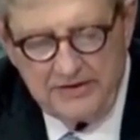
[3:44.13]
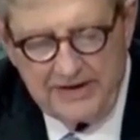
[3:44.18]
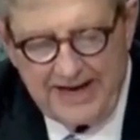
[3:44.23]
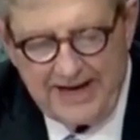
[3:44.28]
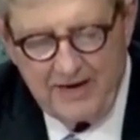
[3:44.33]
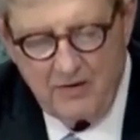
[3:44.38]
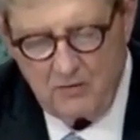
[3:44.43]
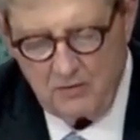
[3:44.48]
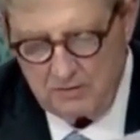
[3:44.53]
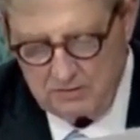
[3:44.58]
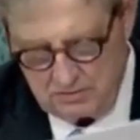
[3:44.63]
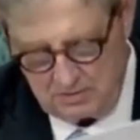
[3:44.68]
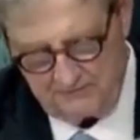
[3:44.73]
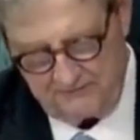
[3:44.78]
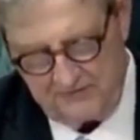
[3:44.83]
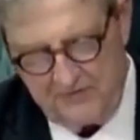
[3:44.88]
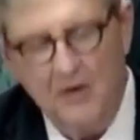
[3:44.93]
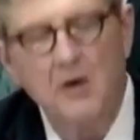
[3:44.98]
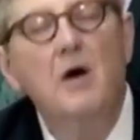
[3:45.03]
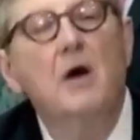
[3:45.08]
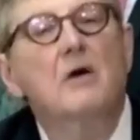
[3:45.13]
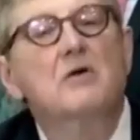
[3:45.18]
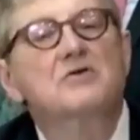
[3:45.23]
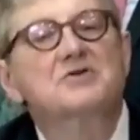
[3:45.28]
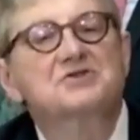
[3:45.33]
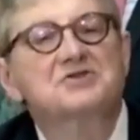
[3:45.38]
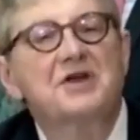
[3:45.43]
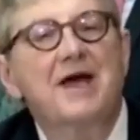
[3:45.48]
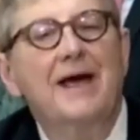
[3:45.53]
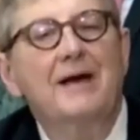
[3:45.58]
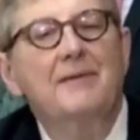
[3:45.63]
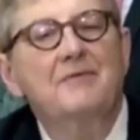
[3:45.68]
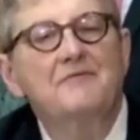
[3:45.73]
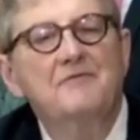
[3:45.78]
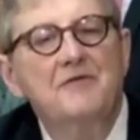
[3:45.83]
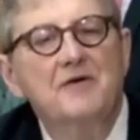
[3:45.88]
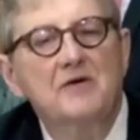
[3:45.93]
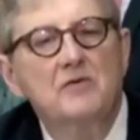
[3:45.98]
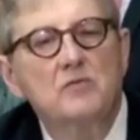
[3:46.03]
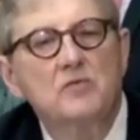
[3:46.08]
Now, for the longest time, the
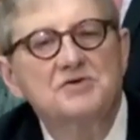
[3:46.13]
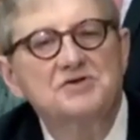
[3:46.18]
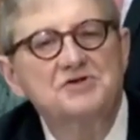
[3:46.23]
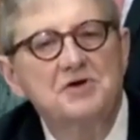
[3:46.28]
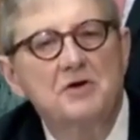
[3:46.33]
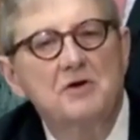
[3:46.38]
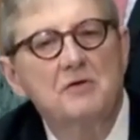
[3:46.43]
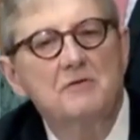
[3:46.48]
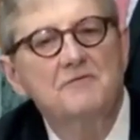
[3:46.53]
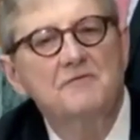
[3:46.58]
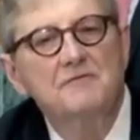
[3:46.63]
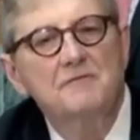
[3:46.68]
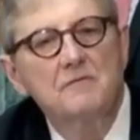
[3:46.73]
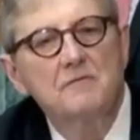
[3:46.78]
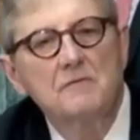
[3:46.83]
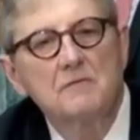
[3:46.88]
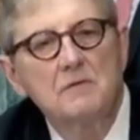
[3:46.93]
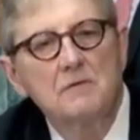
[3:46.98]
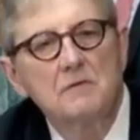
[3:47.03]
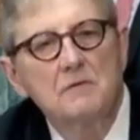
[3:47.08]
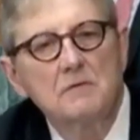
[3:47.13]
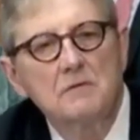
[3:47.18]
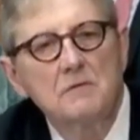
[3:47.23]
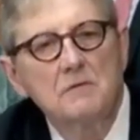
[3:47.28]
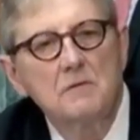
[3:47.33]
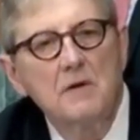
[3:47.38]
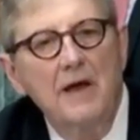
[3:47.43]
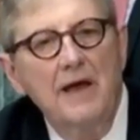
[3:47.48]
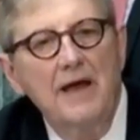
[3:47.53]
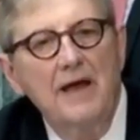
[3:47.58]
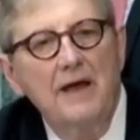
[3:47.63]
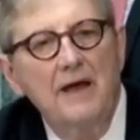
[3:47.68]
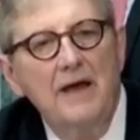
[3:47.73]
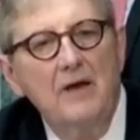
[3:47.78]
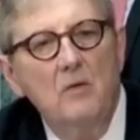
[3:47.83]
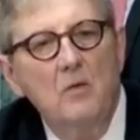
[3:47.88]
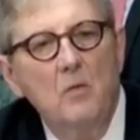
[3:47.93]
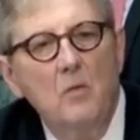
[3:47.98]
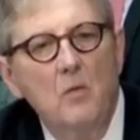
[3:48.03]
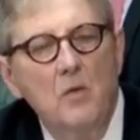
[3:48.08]
Federal Reserve
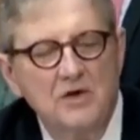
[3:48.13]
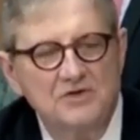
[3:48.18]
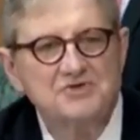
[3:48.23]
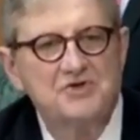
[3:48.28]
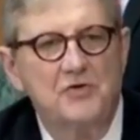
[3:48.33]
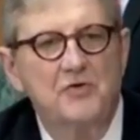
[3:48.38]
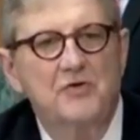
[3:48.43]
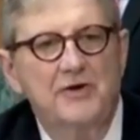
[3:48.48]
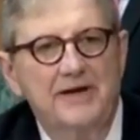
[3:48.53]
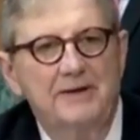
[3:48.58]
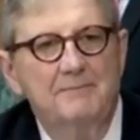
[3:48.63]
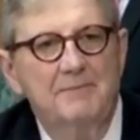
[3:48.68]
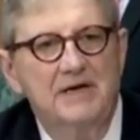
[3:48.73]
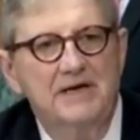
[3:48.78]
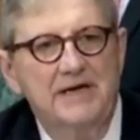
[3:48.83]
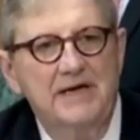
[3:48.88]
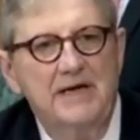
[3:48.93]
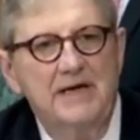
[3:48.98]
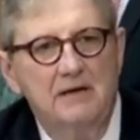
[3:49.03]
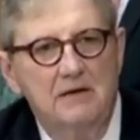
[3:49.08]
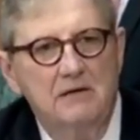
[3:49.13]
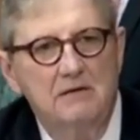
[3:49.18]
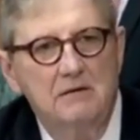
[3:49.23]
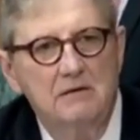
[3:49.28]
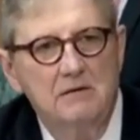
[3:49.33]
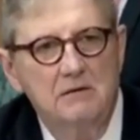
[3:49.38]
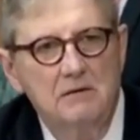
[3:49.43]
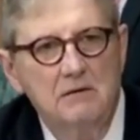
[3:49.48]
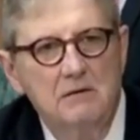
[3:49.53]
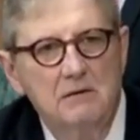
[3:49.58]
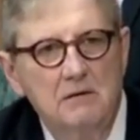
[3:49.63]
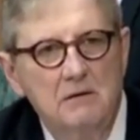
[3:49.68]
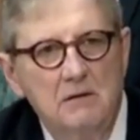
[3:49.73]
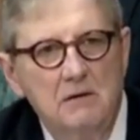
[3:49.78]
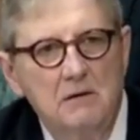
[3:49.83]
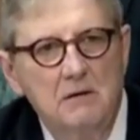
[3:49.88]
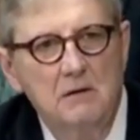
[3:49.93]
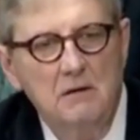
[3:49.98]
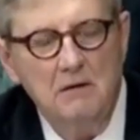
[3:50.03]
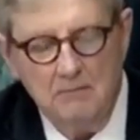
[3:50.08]
was earning money,
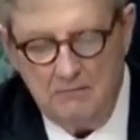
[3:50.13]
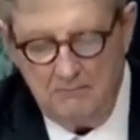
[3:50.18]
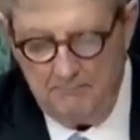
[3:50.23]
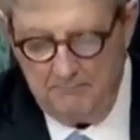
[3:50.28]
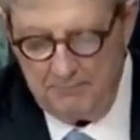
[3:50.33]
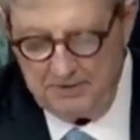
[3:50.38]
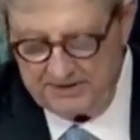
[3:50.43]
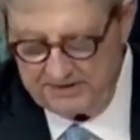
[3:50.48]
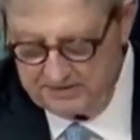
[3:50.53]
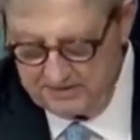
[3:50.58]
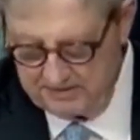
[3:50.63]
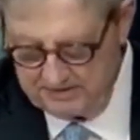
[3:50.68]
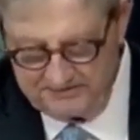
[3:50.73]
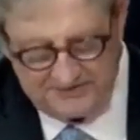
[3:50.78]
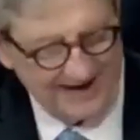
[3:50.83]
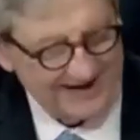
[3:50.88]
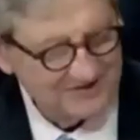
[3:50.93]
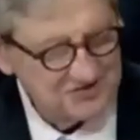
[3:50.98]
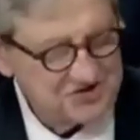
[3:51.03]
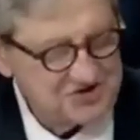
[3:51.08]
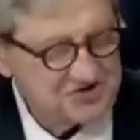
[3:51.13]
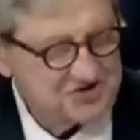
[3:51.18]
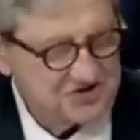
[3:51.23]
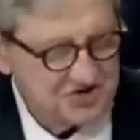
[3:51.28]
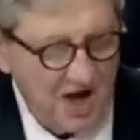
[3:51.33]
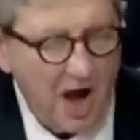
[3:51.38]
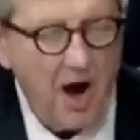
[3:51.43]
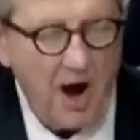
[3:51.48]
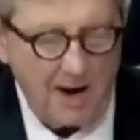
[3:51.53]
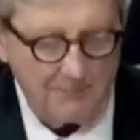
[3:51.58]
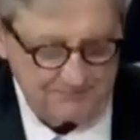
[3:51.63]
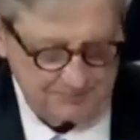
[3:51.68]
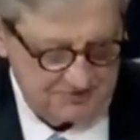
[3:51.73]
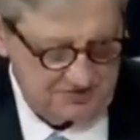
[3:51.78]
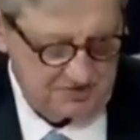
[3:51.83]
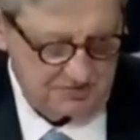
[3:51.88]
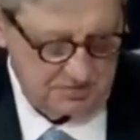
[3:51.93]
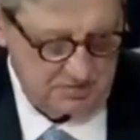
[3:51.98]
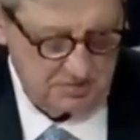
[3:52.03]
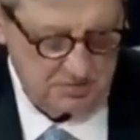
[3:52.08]
but that
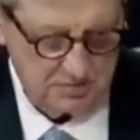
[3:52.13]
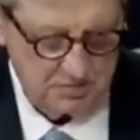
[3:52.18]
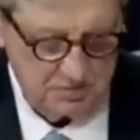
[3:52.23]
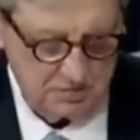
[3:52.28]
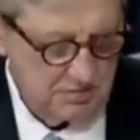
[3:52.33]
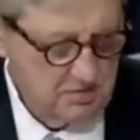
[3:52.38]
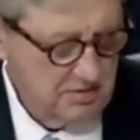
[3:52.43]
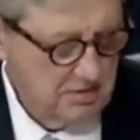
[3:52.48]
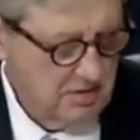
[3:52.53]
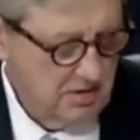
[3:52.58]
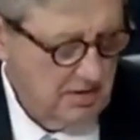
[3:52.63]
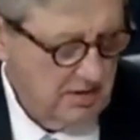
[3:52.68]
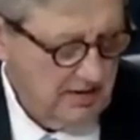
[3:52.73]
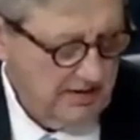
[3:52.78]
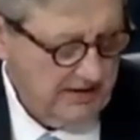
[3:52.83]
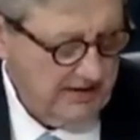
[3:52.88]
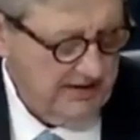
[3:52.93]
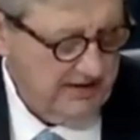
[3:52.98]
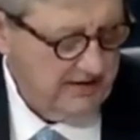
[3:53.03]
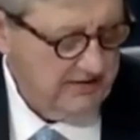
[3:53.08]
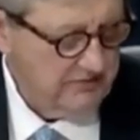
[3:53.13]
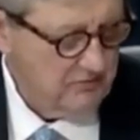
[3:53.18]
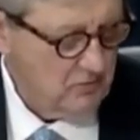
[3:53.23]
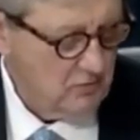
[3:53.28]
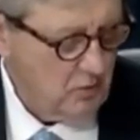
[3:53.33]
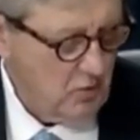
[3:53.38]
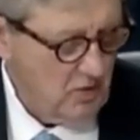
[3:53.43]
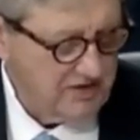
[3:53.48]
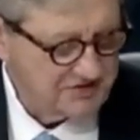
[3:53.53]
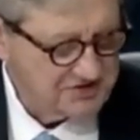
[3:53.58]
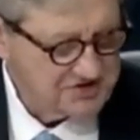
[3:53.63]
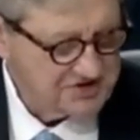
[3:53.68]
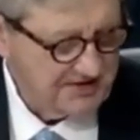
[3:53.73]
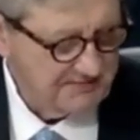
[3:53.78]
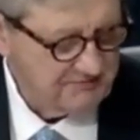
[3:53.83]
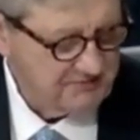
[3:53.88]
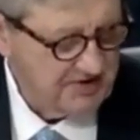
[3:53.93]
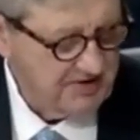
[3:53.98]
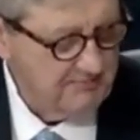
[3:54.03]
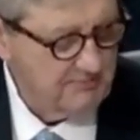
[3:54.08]
stopped in
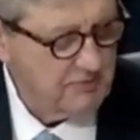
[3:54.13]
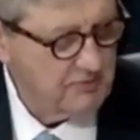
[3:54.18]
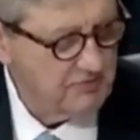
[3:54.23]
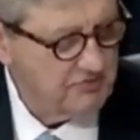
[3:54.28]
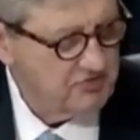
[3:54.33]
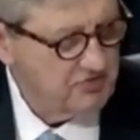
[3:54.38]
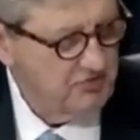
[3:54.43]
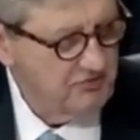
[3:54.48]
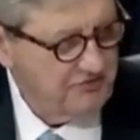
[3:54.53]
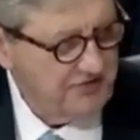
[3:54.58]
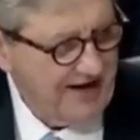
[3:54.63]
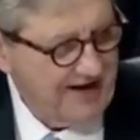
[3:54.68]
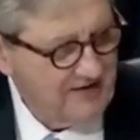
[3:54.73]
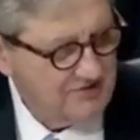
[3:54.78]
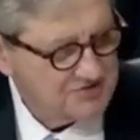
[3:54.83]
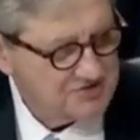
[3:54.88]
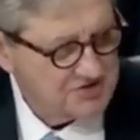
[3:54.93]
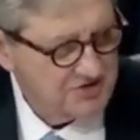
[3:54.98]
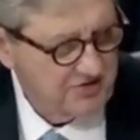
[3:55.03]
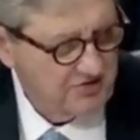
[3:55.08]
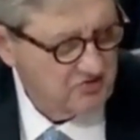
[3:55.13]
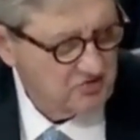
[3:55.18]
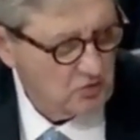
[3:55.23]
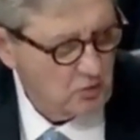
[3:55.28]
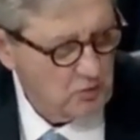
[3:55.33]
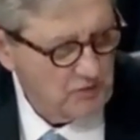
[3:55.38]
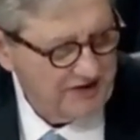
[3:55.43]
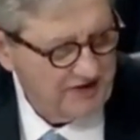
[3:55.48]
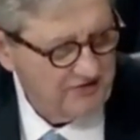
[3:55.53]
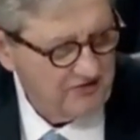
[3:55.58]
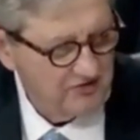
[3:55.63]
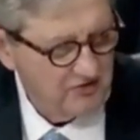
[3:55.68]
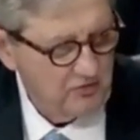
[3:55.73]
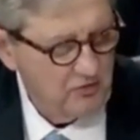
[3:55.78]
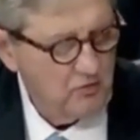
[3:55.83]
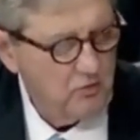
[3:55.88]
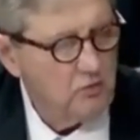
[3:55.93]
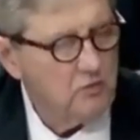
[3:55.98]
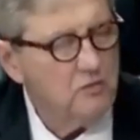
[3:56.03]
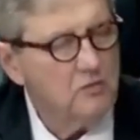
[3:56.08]
September of
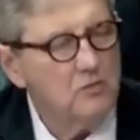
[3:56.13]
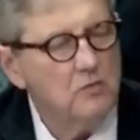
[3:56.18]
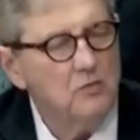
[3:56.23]
2022?